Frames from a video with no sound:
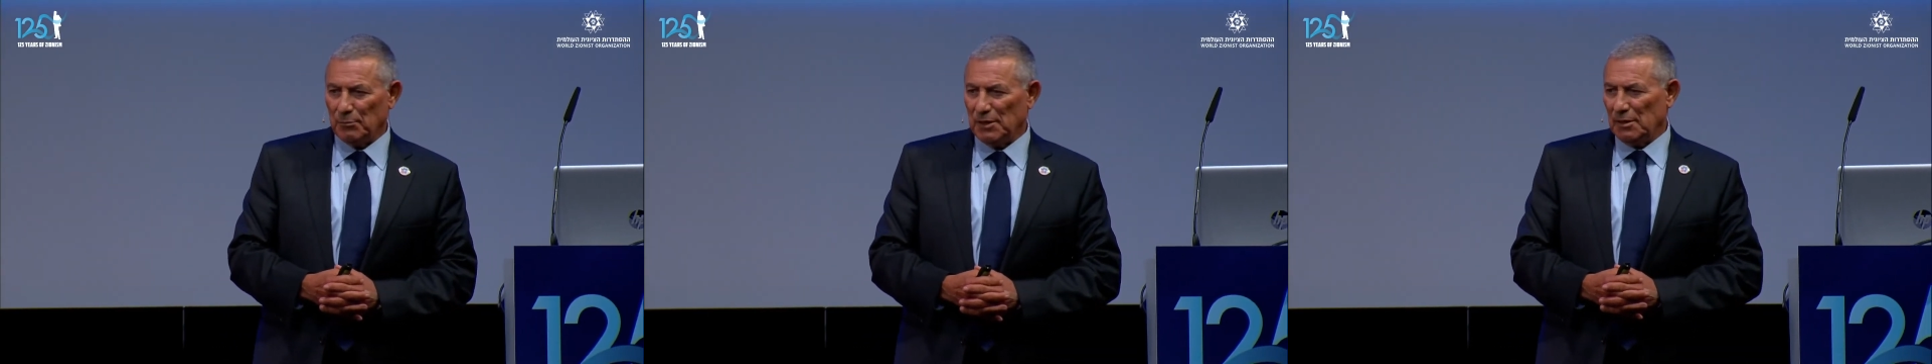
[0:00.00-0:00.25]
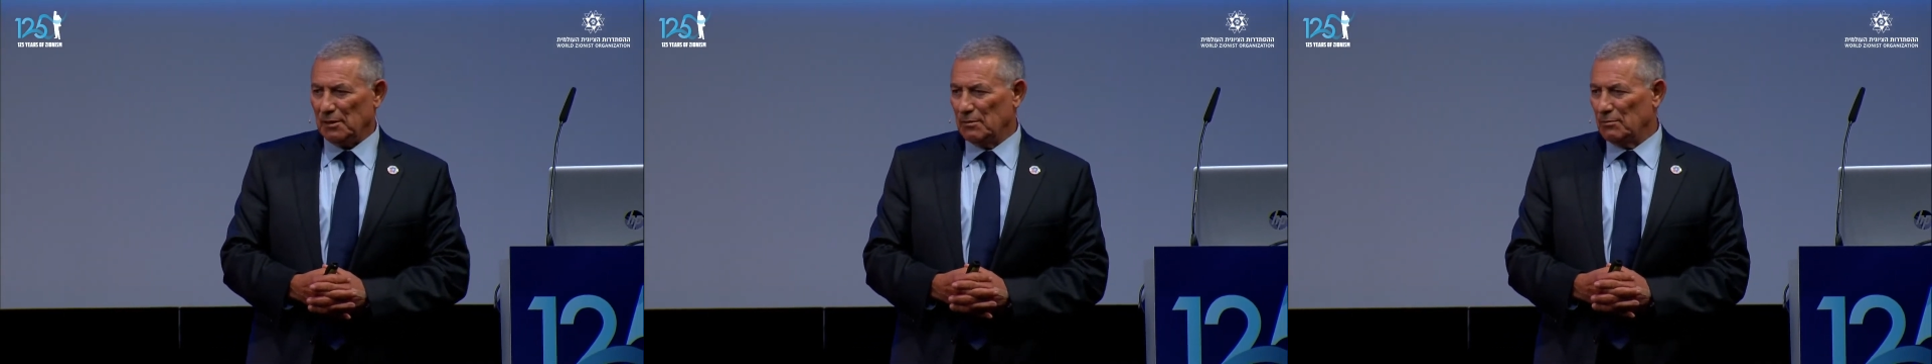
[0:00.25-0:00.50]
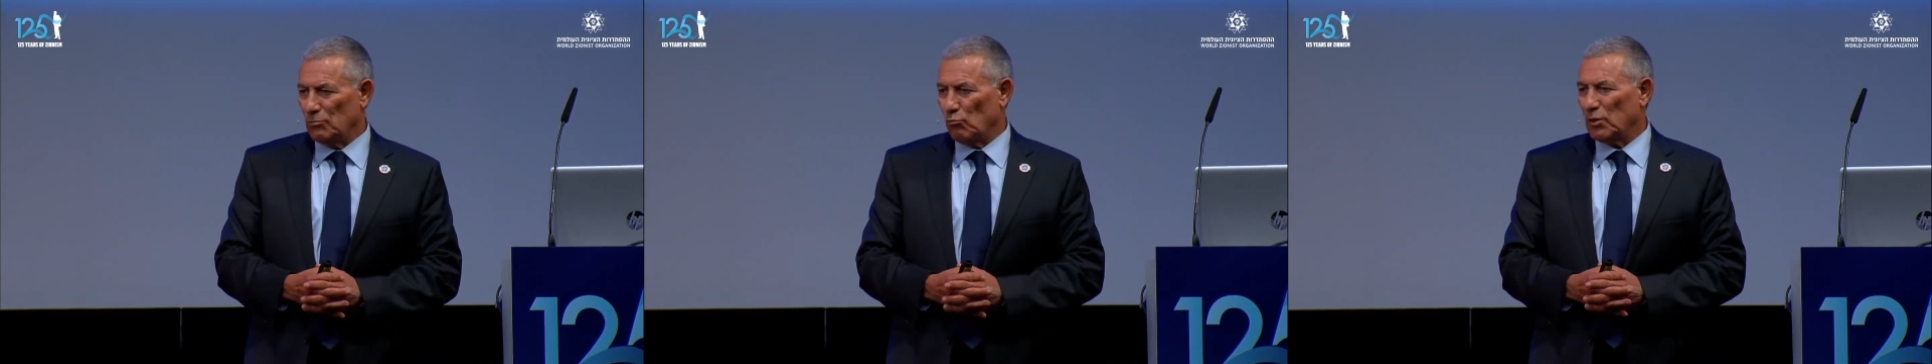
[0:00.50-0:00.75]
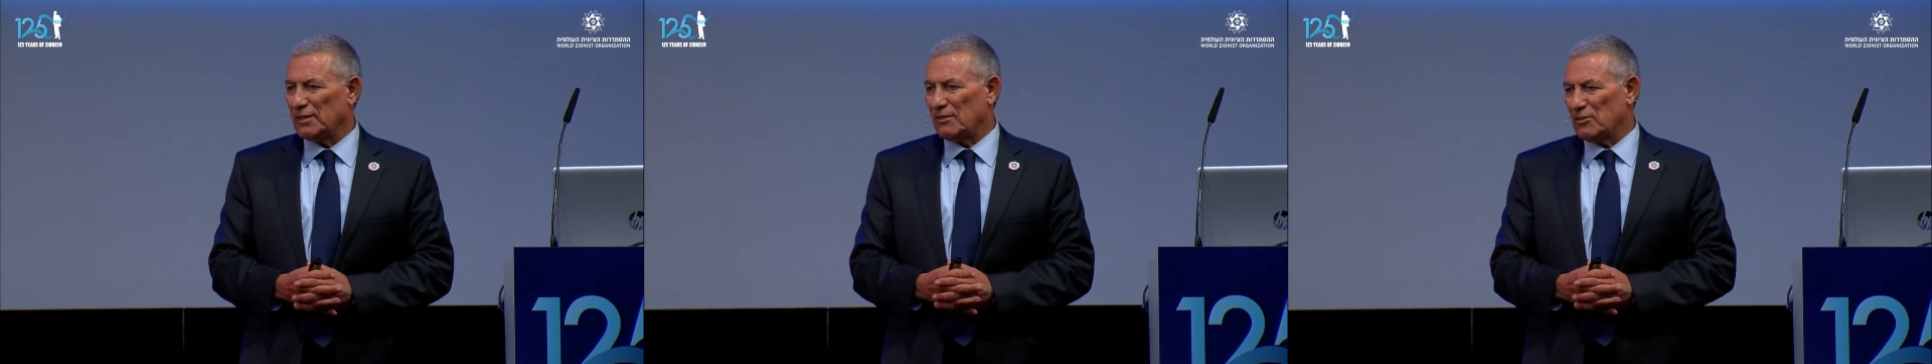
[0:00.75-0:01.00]
me
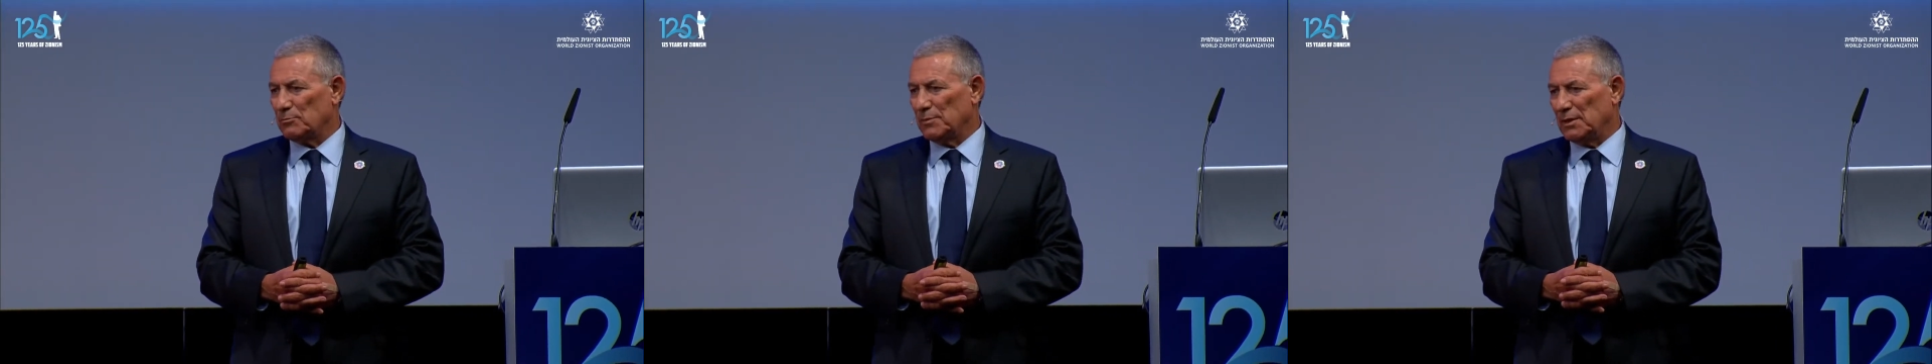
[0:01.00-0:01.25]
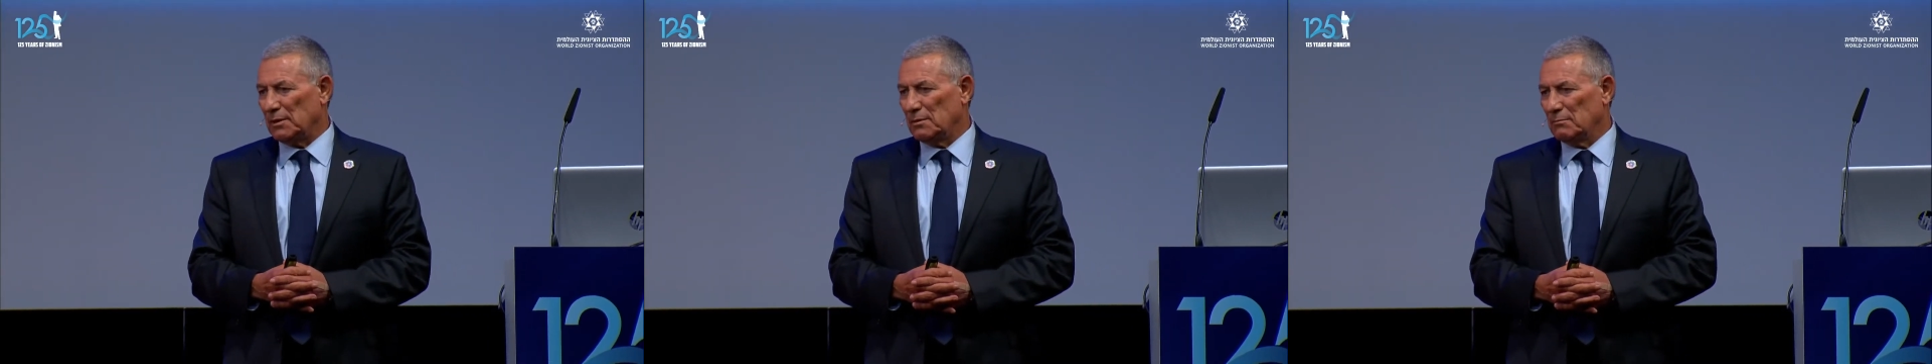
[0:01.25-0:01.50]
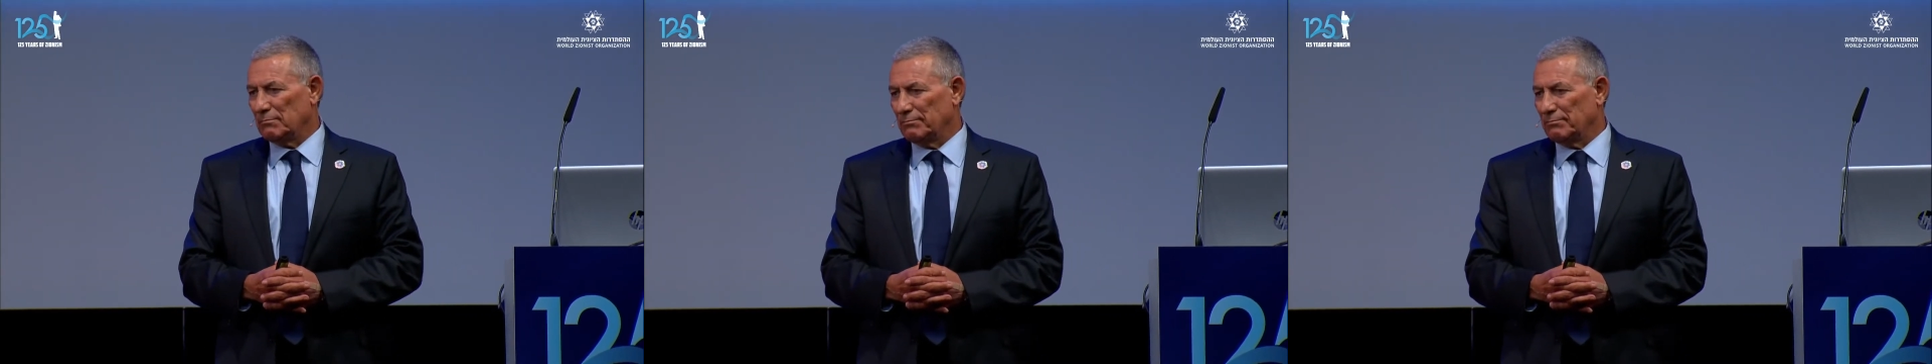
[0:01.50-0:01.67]
what does it mean